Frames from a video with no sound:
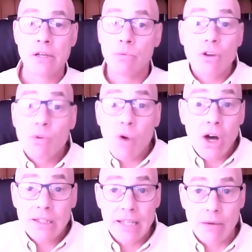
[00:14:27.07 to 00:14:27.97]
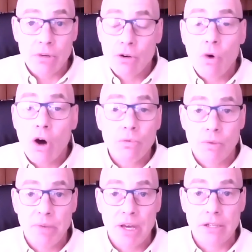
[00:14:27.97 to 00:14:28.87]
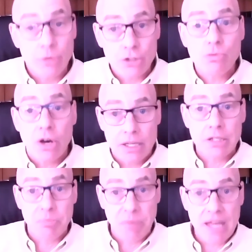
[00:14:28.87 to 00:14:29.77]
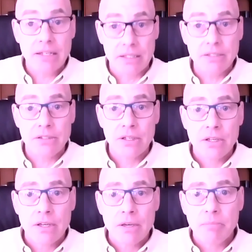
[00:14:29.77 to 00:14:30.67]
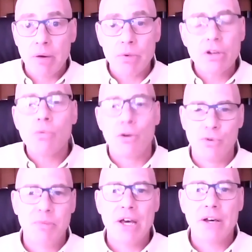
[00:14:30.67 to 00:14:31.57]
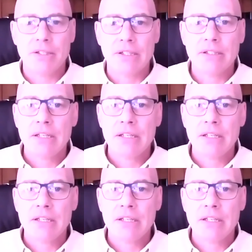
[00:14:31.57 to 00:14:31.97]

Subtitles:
We don't want that. We don't want rebellion. We do want independence, but we don't want rebellion.